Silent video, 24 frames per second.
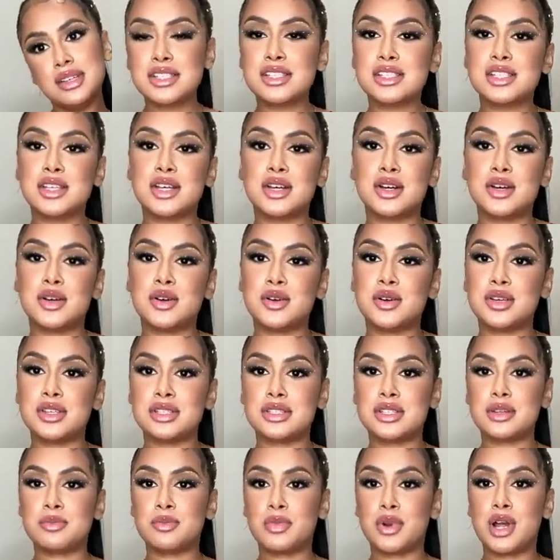So it's
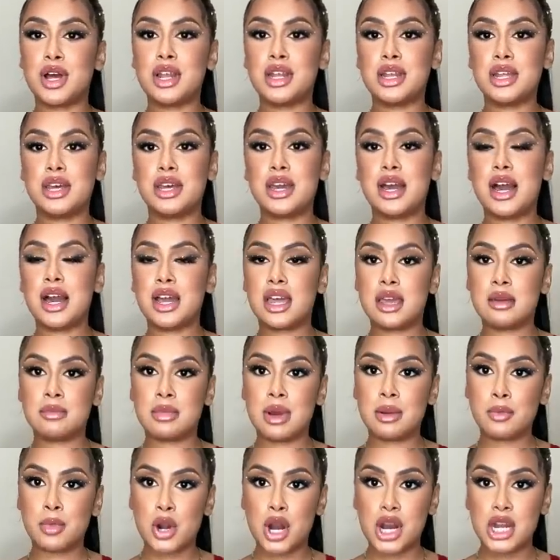the bralette. I get
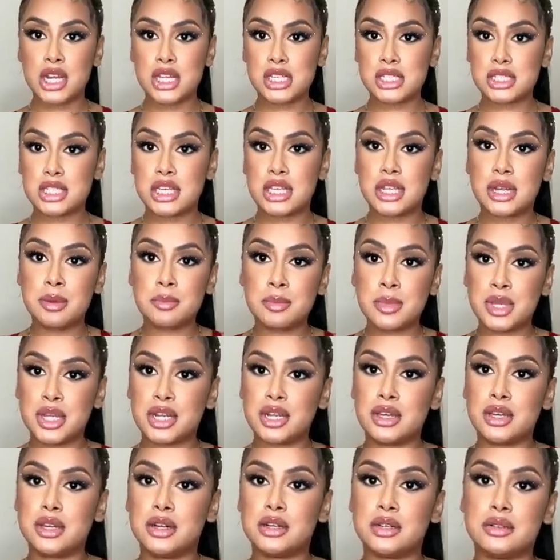my bralettes in a
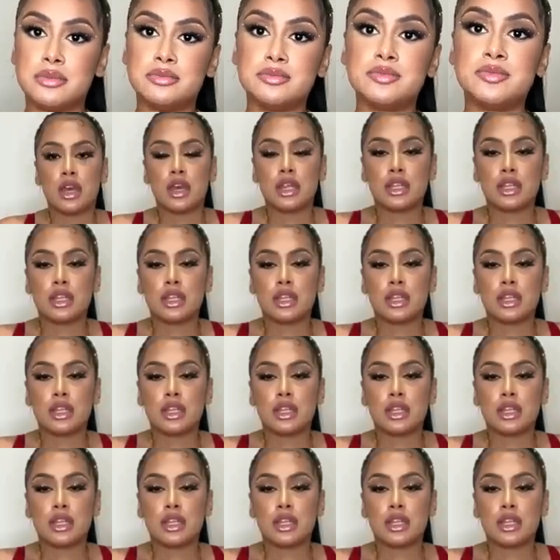medium,